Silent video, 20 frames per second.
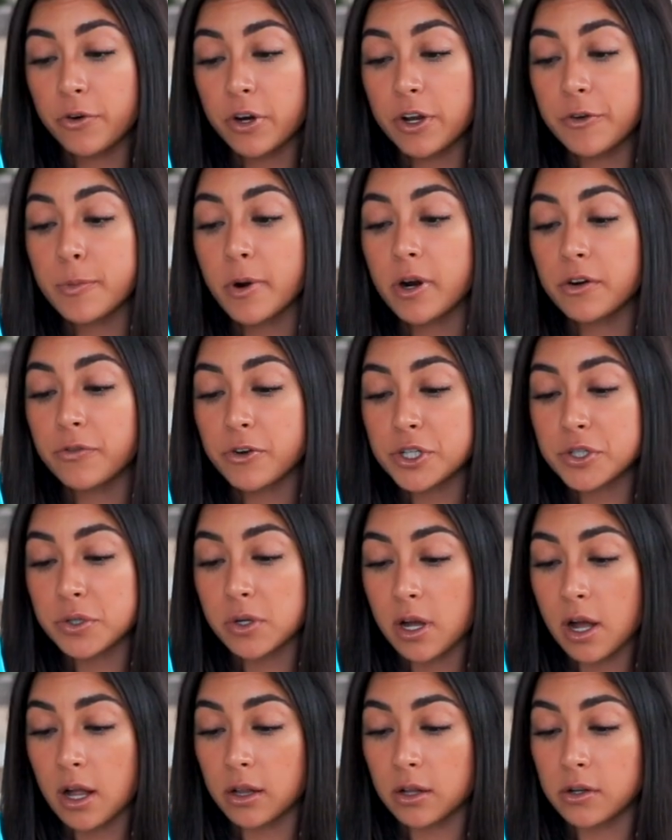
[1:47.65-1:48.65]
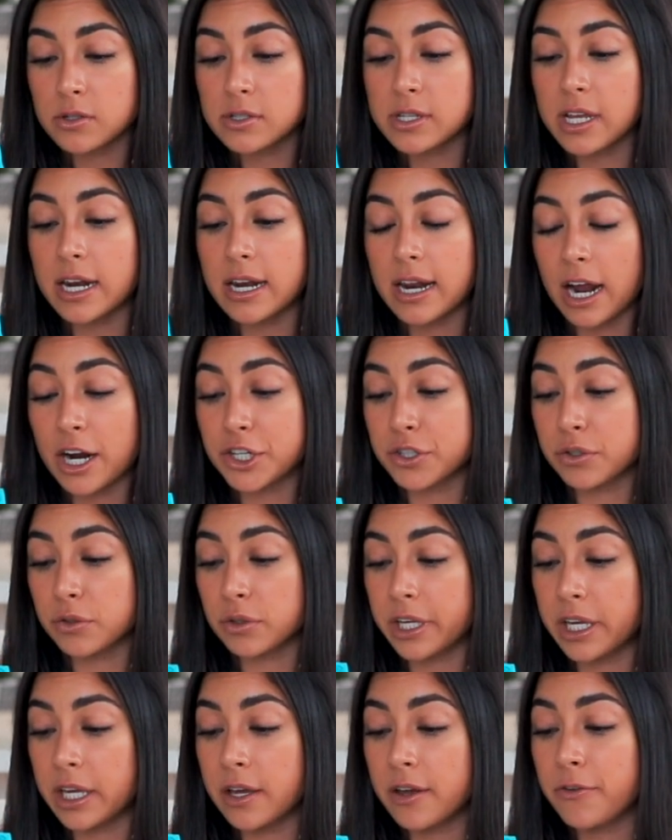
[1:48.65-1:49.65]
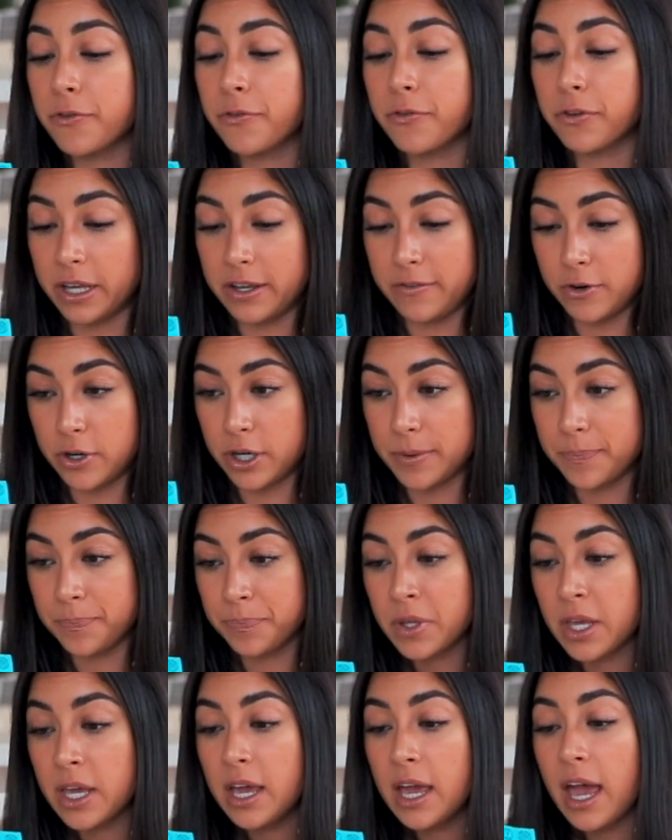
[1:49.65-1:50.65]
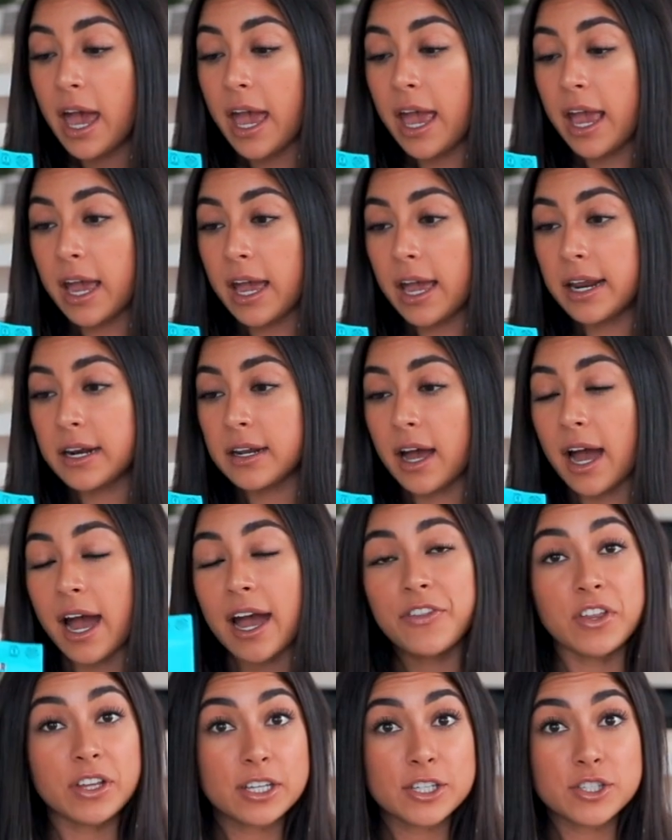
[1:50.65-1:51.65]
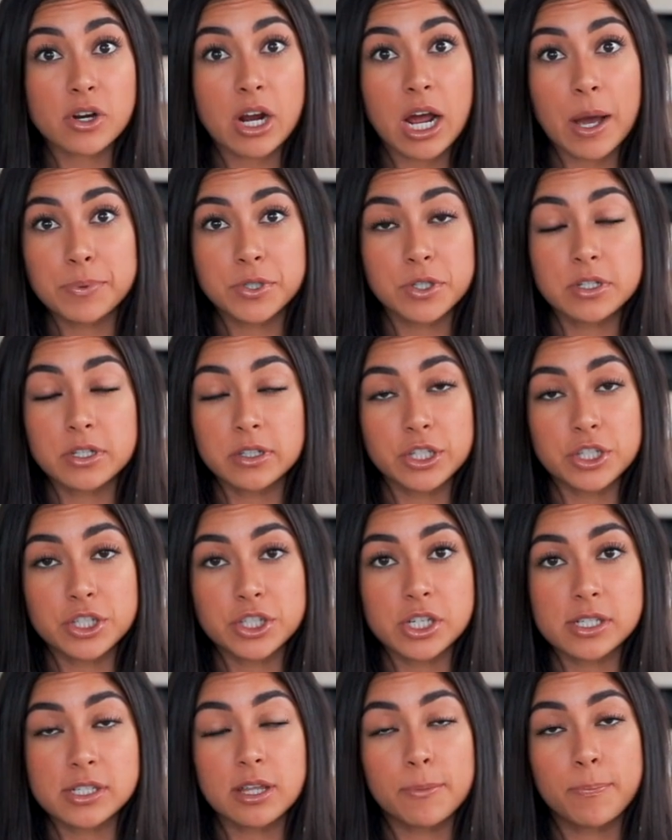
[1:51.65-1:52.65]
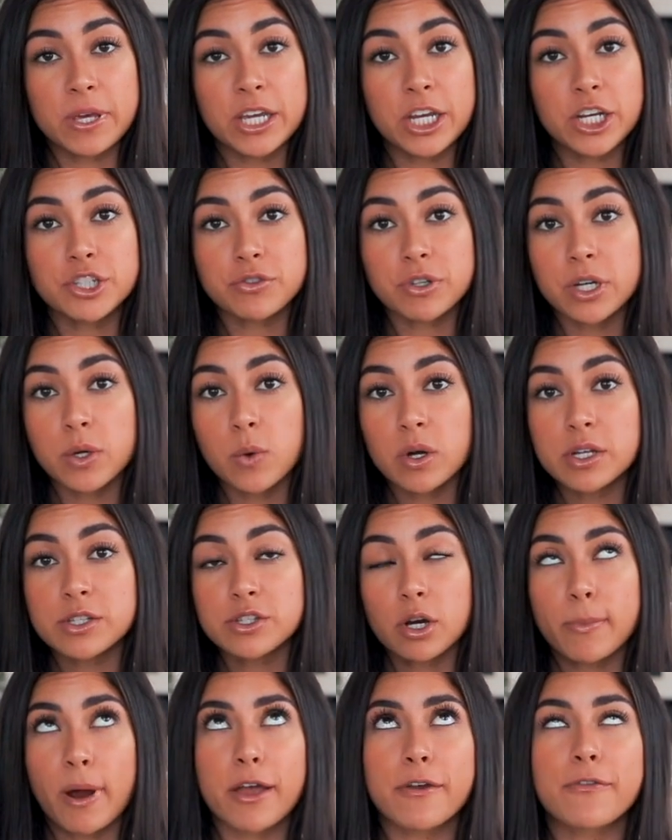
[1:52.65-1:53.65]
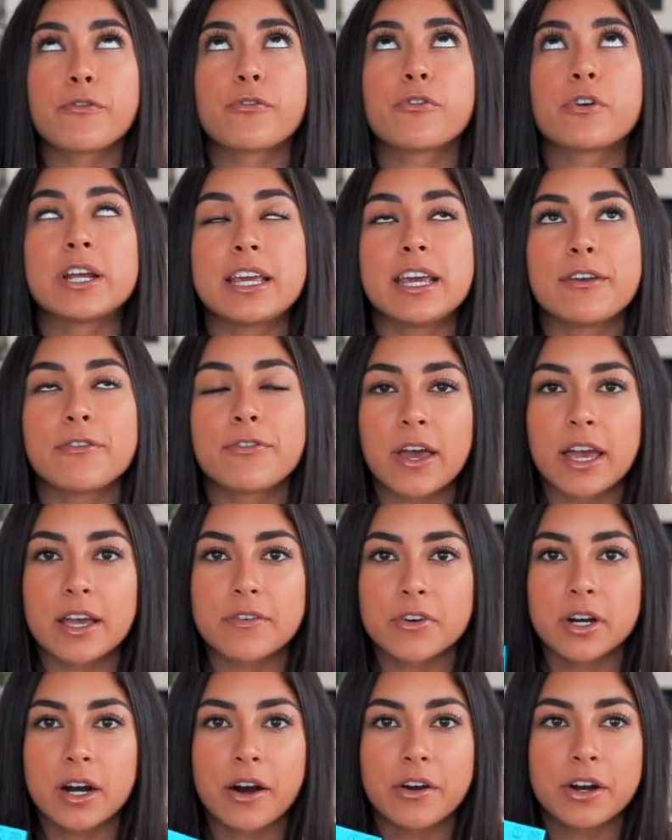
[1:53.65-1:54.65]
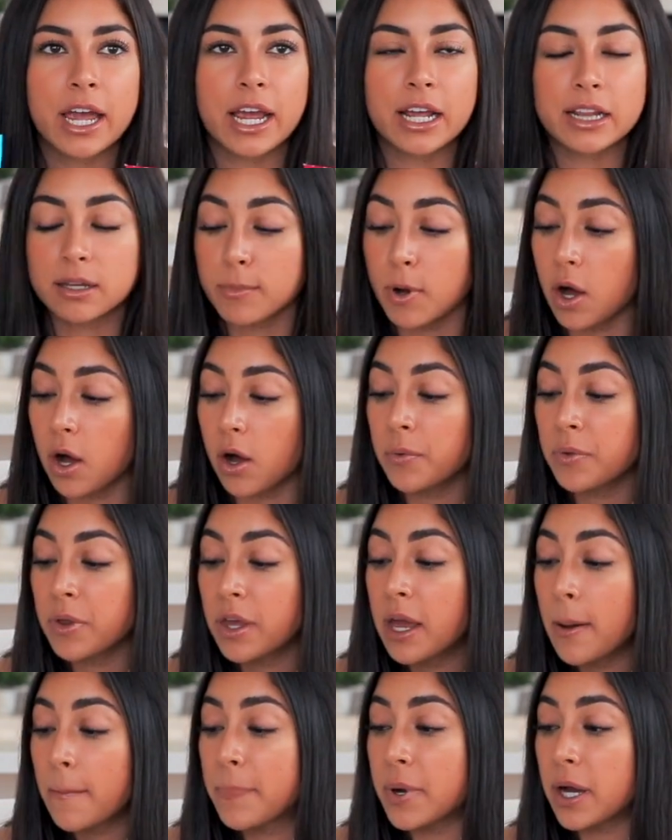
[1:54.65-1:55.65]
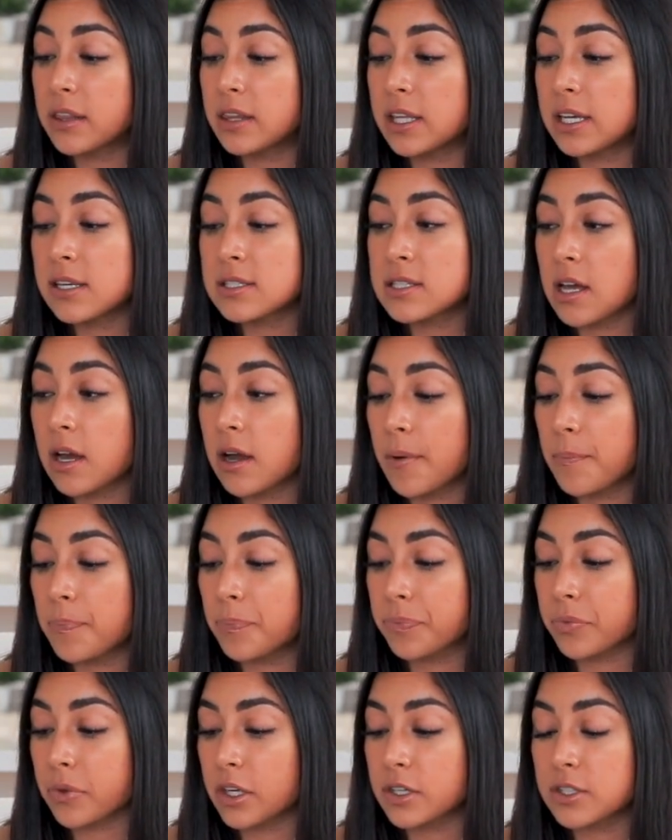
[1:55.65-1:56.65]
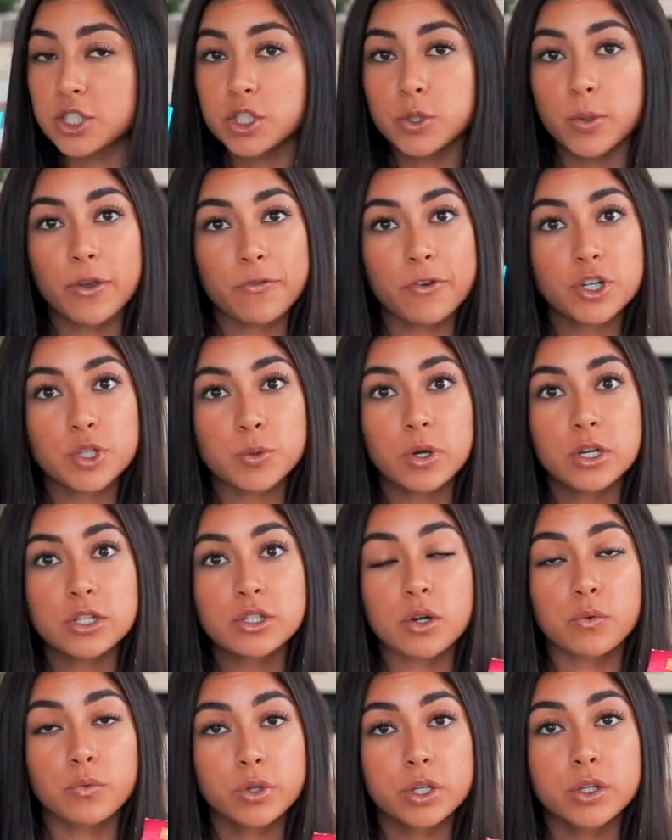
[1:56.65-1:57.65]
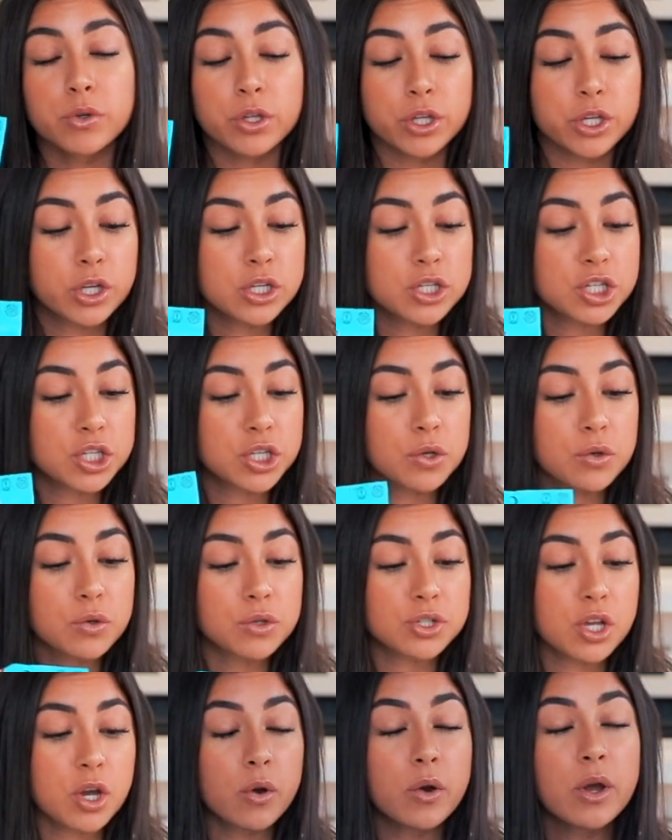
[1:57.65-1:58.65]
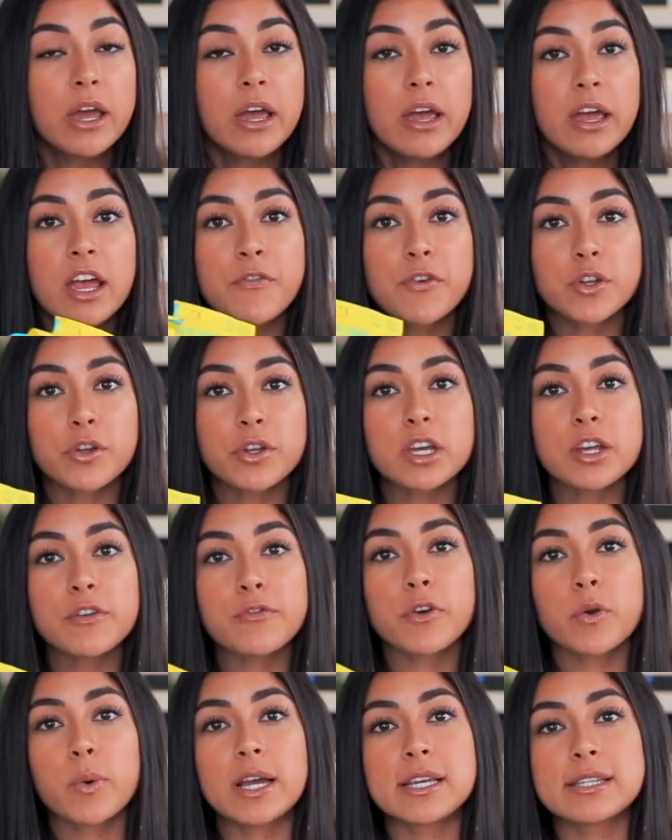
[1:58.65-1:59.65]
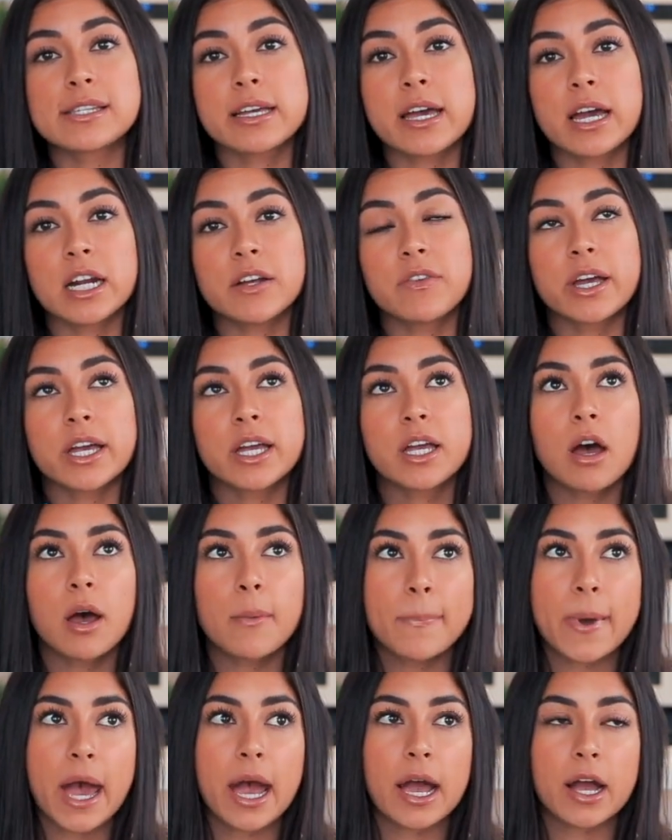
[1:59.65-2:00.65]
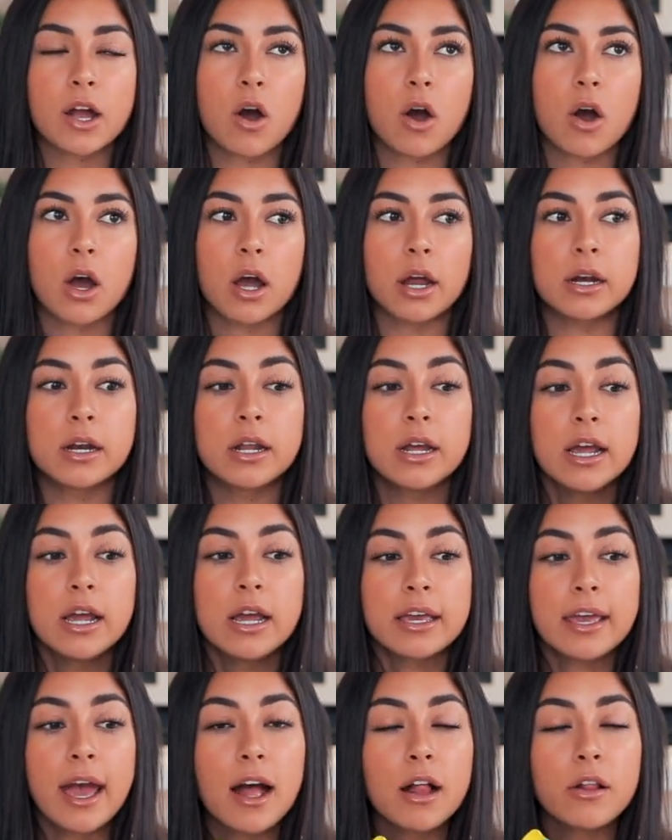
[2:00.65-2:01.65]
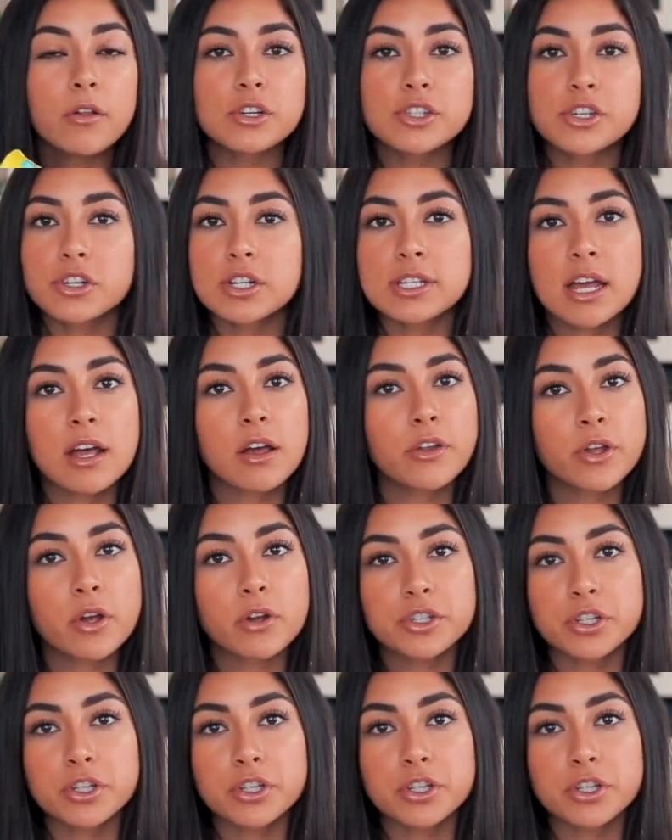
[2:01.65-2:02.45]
free from artificial colors, and naturally flavored. And I think these are absolutely delicious. The peach ring ones are my freaking favorite. I already ate them all. But these um, sweet fish ones are really, really good too. So if you're looking for ways to kind of like cut back on calories or just healthy